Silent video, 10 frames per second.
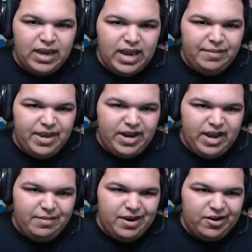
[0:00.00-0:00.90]
hey,
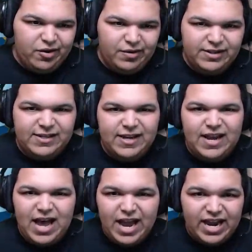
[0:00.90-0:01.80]
man, I'm not going to risk
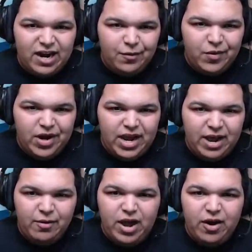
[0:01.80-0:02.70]
it. I kind of want,
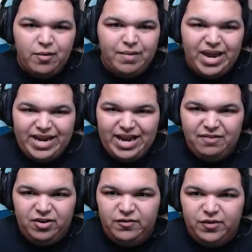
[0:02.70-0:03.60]
I don't mind
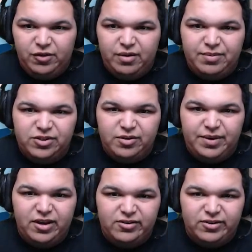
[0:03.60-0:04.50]
having a filler episode,
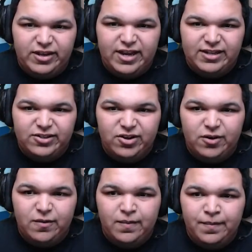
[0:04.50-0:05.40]
to be honest with you guys.
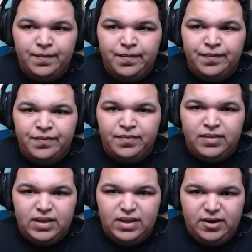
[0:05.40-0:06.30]
So,
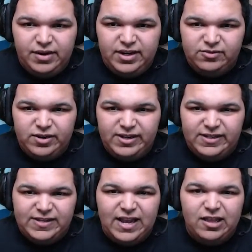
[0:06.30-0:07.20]
you know, it is what it
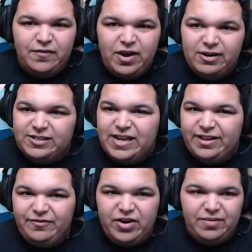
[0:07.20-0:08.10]
is. I love how I
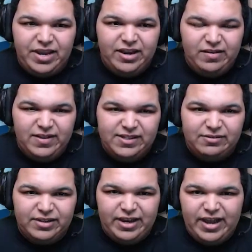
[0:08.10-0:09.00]
said at the very beginning of this,
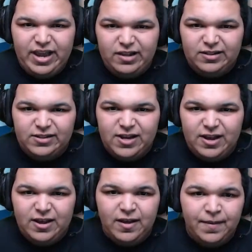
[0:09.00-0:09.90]
I was like, hey, let's,
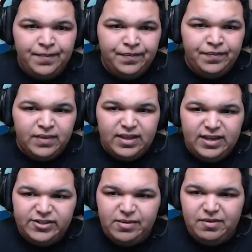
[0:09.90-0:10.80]

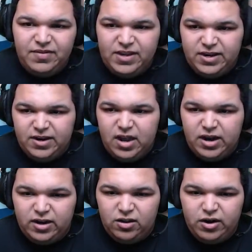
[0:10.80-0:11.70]
catch some of the
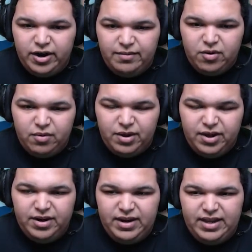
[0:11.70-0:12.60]
non-Galarian
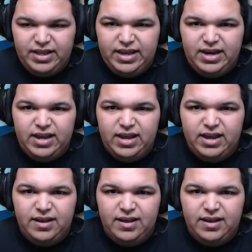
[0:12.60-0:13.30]
Pokemon, and then